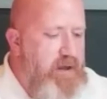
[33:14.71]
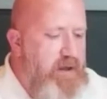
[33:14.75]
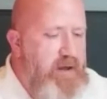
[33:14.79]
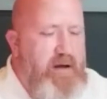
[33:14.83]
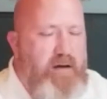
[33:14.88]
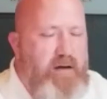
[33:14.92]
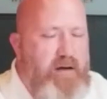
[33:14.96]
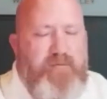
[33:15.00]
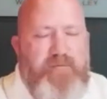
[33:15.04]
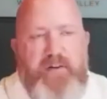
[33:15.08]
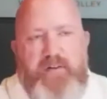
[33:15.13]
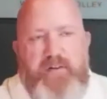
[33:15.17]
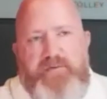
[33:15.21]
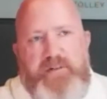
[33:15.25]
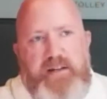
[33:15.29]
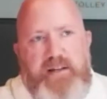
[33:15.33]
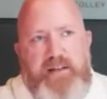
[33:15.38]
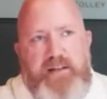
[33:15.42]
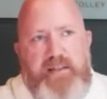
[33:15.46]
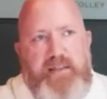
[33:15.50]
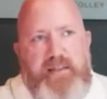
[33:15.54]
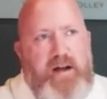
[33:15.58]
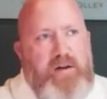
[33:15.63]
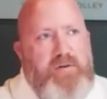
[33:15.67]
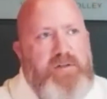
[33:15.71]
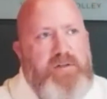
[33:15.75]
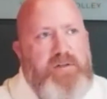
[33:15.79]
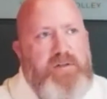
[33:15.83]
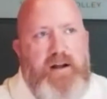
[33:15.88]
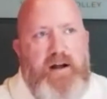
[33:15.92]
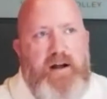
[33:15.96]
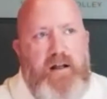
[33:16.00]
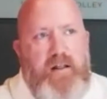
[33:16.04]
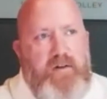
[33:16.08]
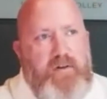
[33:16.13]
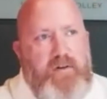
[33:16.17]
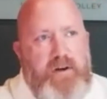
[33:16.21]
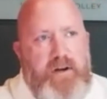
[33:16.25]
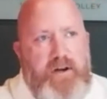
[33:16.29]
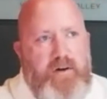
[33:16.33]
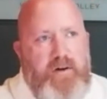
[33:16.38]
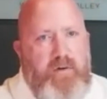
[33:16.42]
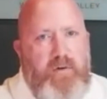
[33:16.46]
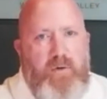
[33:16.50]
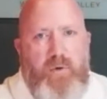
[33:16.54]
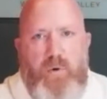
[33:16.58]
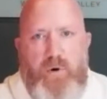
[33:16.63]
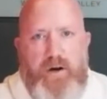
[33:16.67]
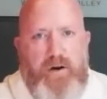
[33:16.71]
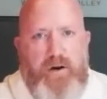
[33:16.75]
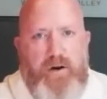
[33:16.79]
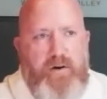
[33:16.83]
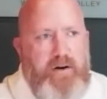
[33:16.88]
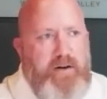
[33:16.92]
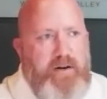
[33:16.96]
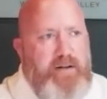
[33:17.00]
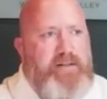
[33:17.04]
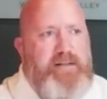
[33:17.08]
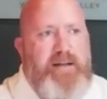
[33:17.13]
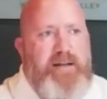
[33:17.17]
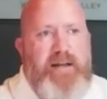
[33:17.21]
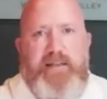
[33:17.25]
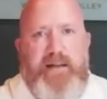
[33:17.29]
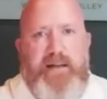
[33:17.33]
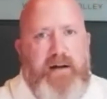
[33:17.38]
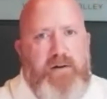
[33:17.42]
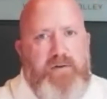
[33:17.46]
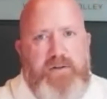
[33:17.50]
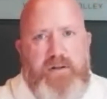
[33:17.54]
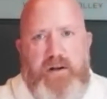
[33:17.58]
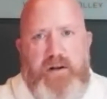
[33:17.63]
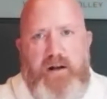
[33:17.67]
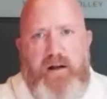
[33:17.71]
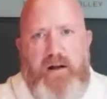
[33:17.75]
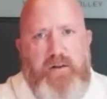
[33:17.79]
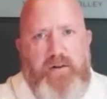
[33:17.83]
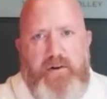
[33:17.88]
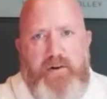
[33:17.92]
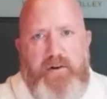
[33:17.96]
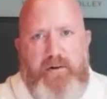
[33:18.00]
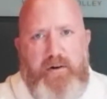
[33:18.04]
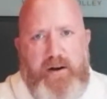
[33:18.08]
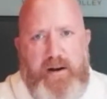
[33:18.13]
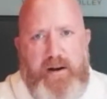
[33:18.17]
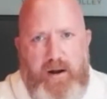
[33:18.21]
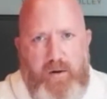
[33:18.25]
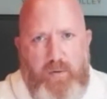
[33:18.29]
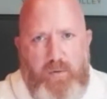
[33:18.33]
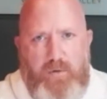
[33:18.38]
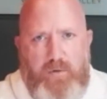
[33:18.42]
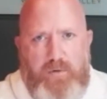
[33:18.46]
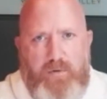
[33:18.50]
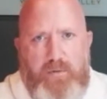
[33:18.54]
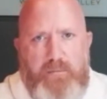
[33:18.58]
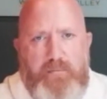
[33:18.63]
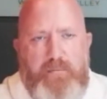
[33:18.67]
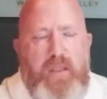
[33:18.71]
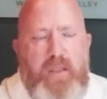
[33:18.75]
a $15,000 a year lawyer, and a $10,000 a year accountant.